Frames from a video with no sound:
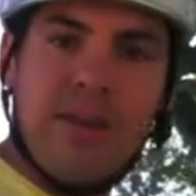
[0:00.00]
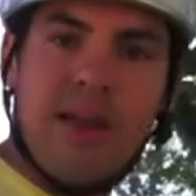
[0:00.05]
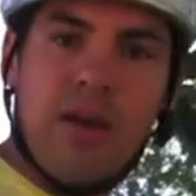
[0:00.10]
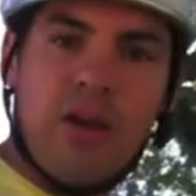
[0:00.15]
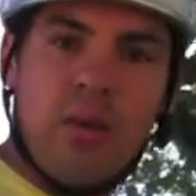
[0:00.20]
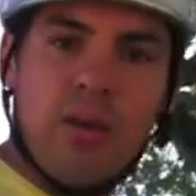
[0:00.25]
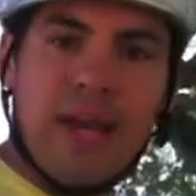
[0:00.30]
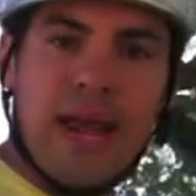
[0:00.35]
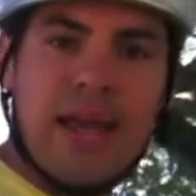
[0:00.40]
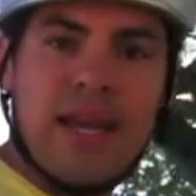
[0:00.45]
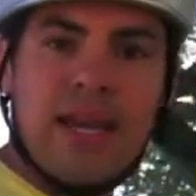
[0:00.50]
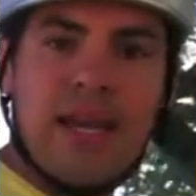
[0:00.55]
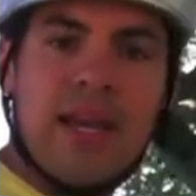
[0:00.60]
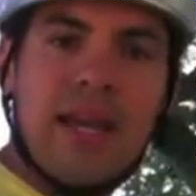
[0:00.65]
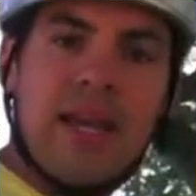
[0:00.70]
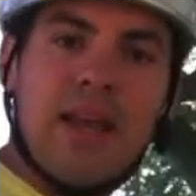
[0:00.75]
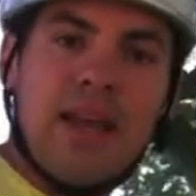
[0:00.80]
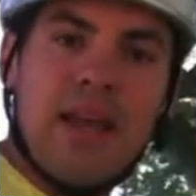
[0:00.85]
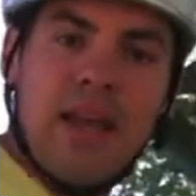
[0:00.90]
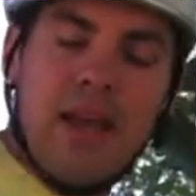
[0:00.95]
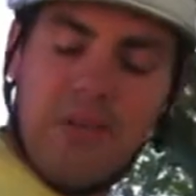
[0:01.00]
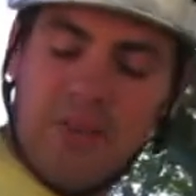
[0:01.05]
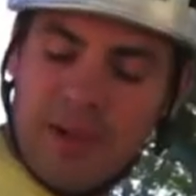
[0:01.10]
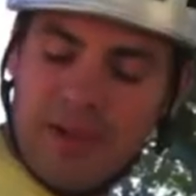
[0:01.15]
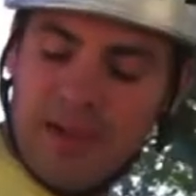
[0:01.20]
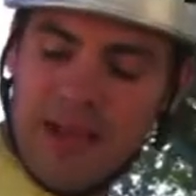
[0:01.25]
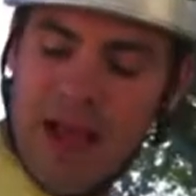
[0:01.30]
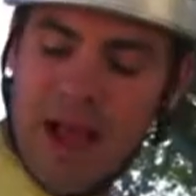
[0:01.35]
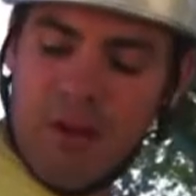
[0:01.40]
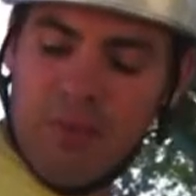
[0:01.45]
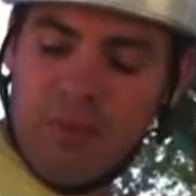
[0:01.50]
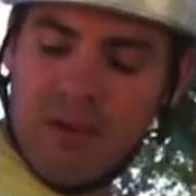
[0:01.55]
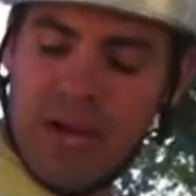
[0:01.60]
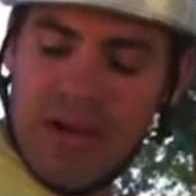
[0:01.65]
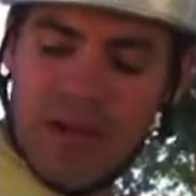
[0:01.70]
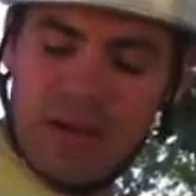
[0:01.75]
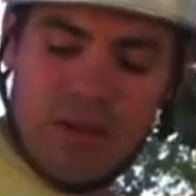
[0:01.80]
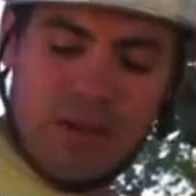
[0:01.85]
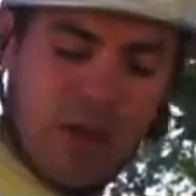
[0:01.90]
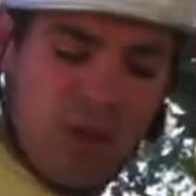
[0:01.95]
There when I need it, but not when
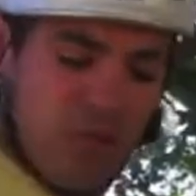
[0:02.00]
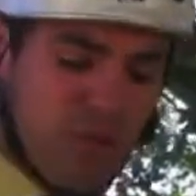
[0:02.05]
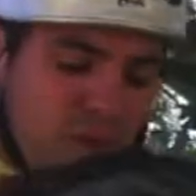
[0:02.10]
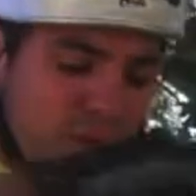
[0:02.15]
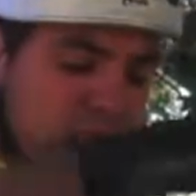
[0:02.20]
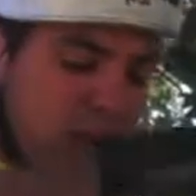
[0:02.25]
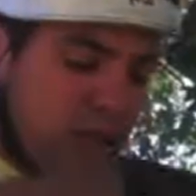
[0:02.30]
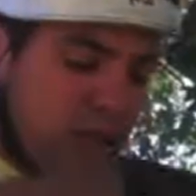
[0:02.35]
I don't.